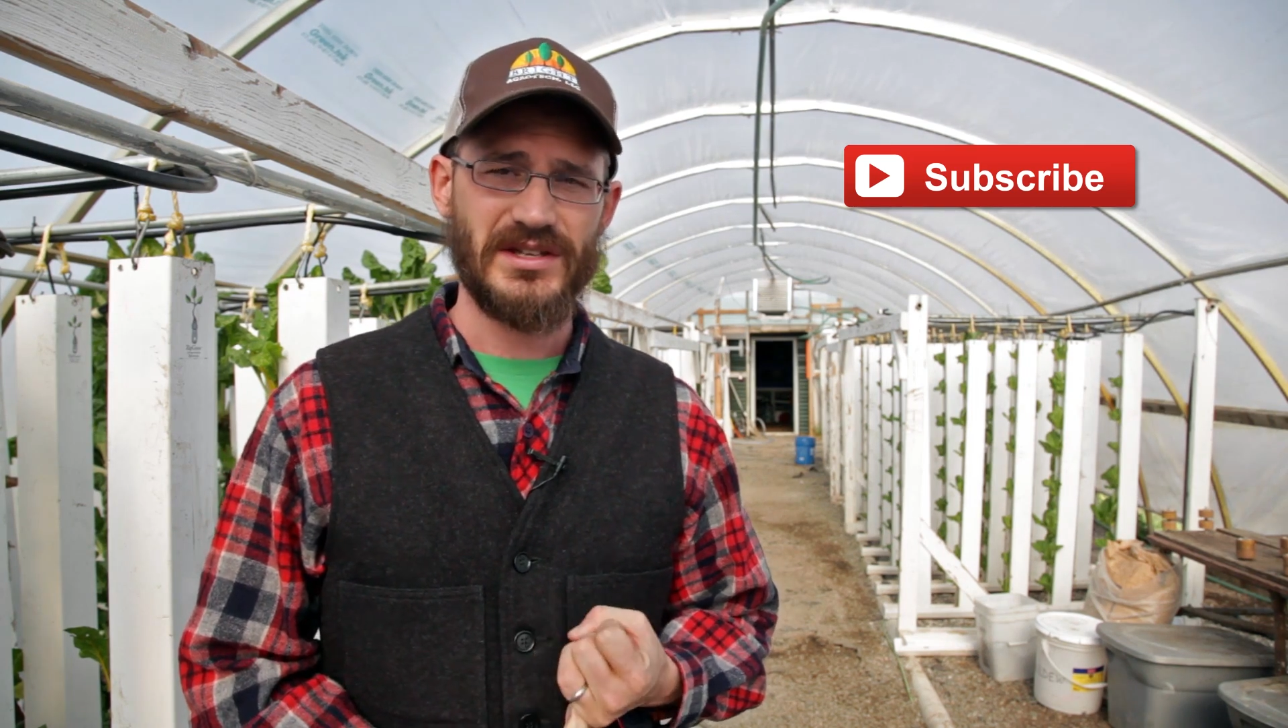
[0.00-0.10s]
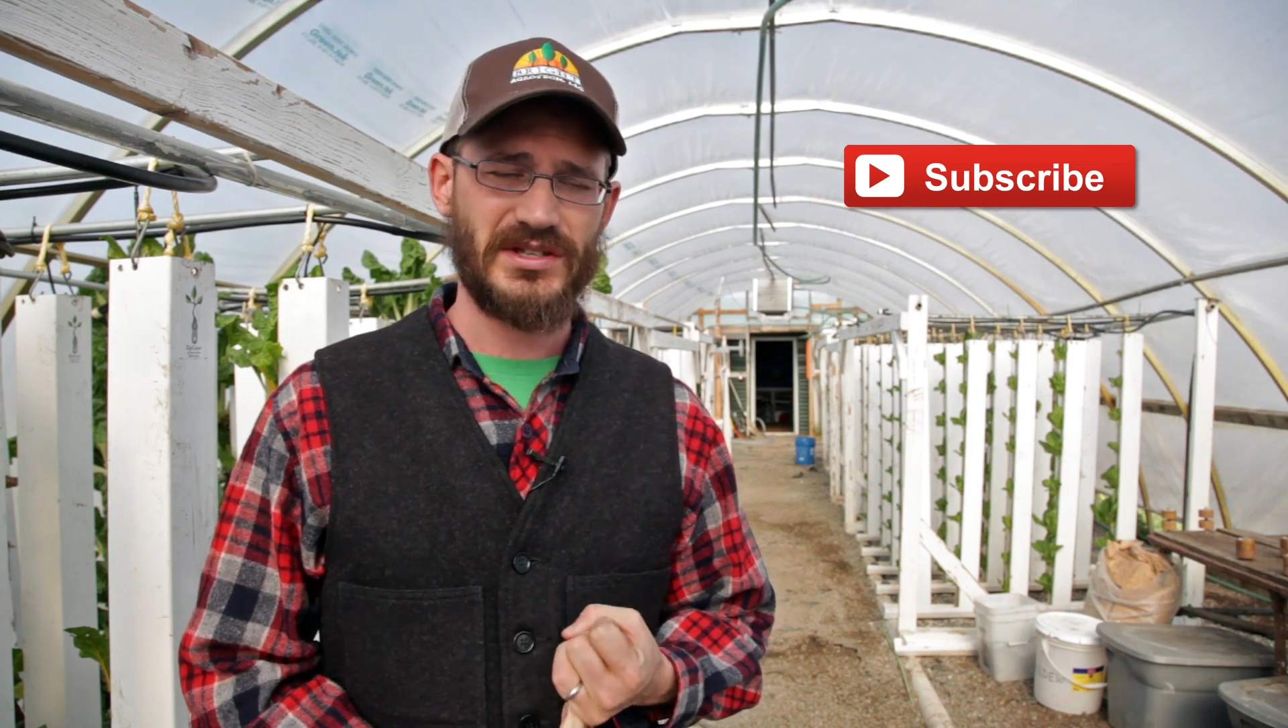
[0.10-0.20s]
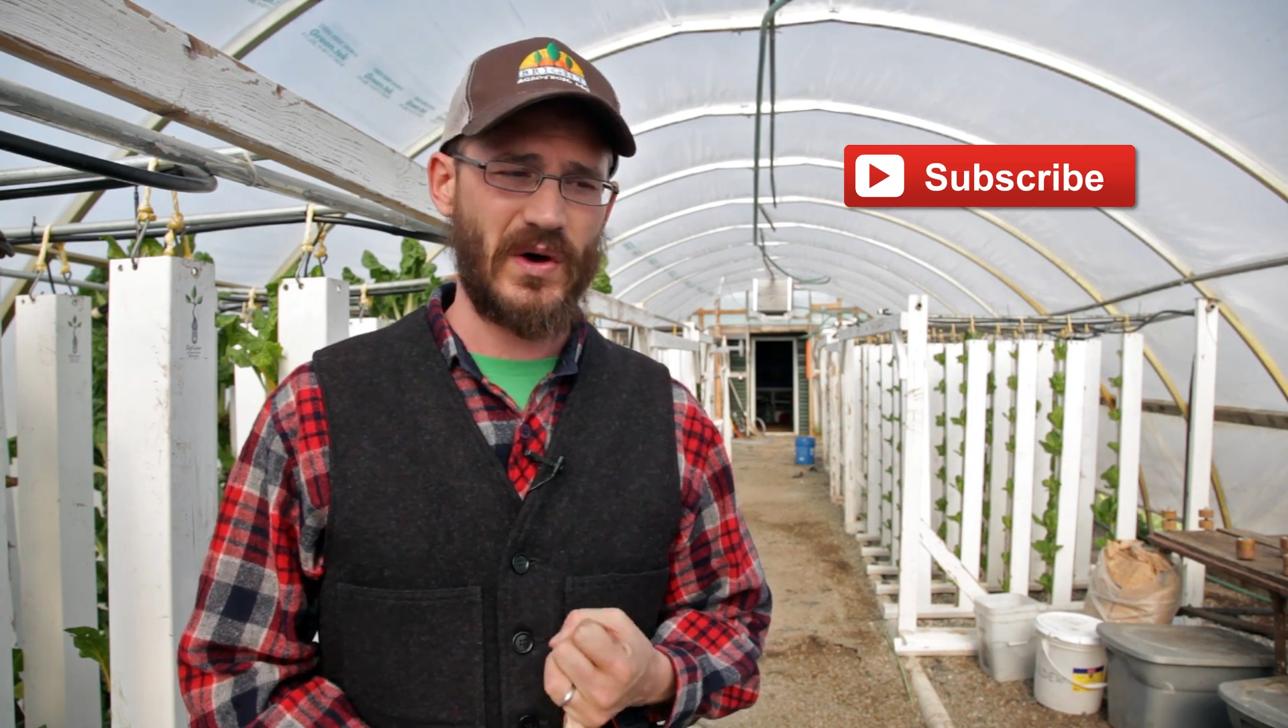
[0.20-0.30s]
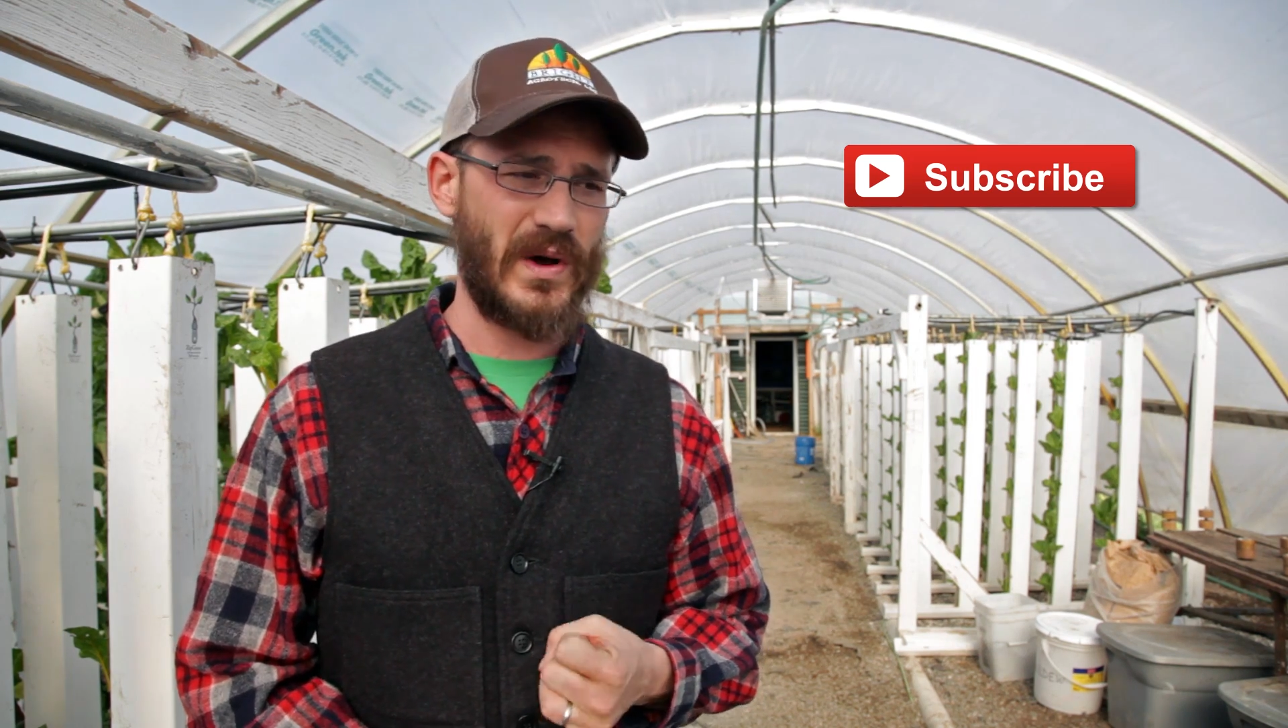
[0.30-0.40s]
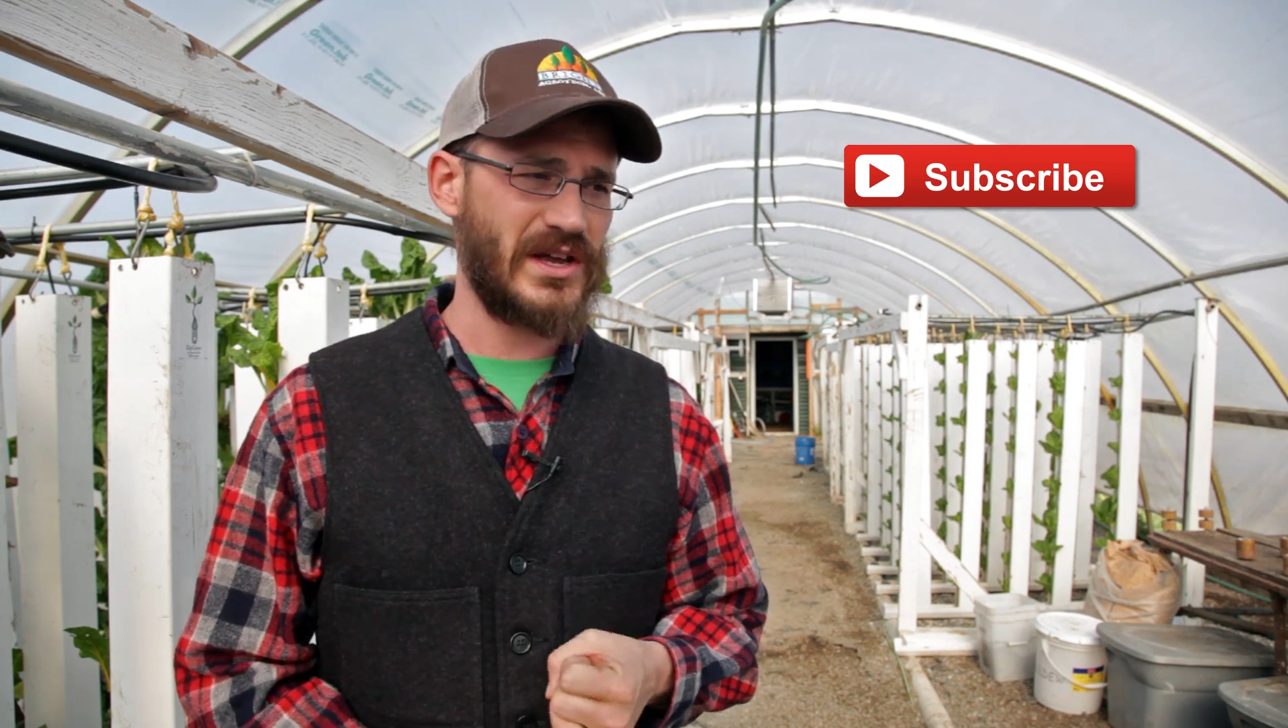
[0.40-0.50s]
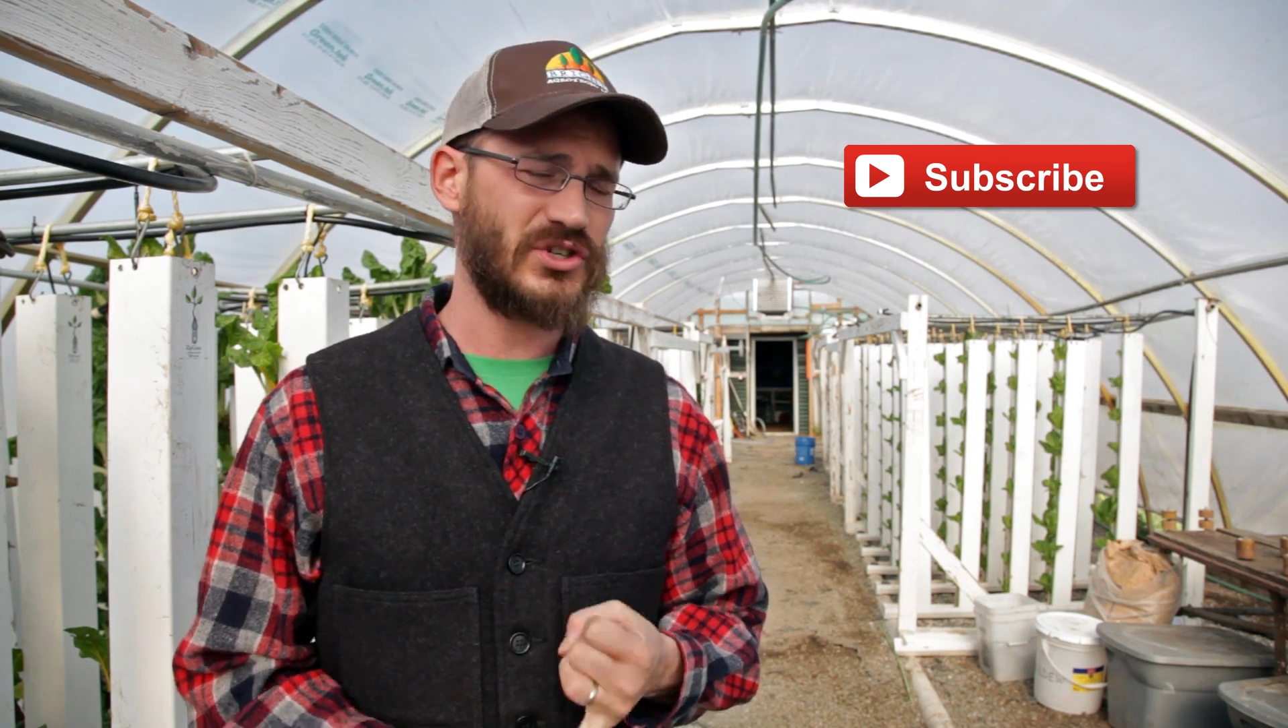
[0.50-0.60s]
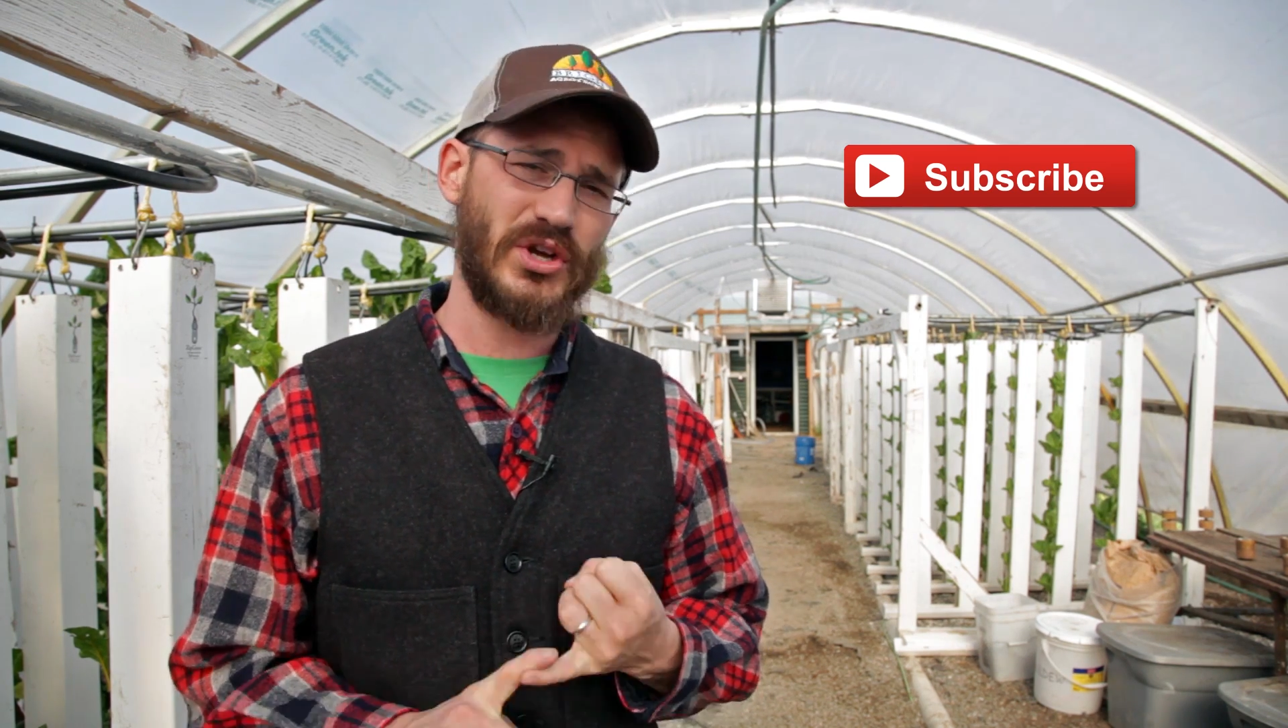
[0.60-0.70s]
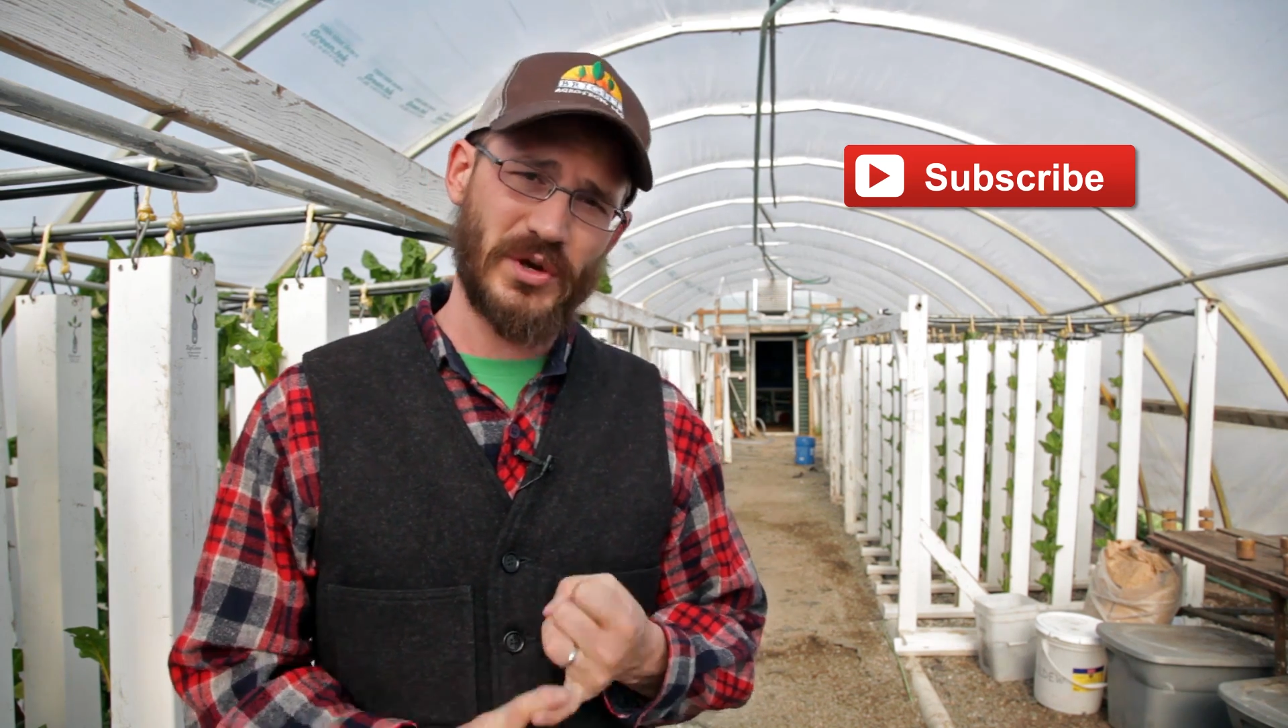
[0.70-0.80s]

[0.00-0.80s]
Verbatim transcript: So uh, do